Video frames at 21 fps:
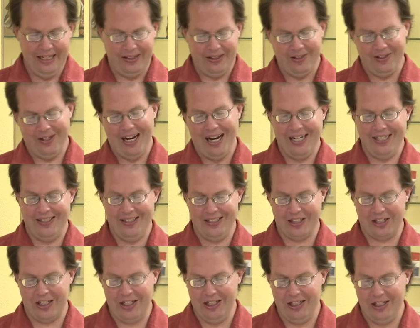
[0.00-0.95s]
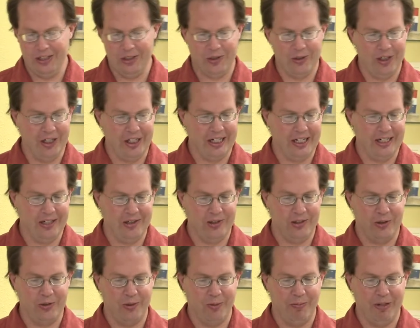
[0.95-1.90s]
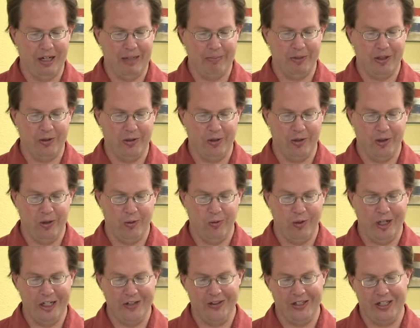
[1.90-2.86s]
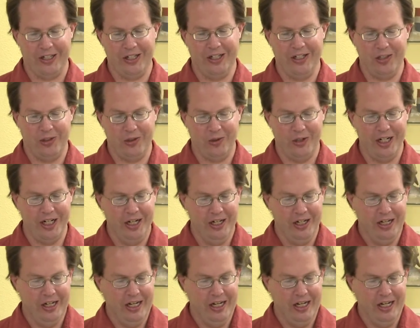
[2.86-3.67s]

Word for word: their height, the ski country decanters were popular around the country,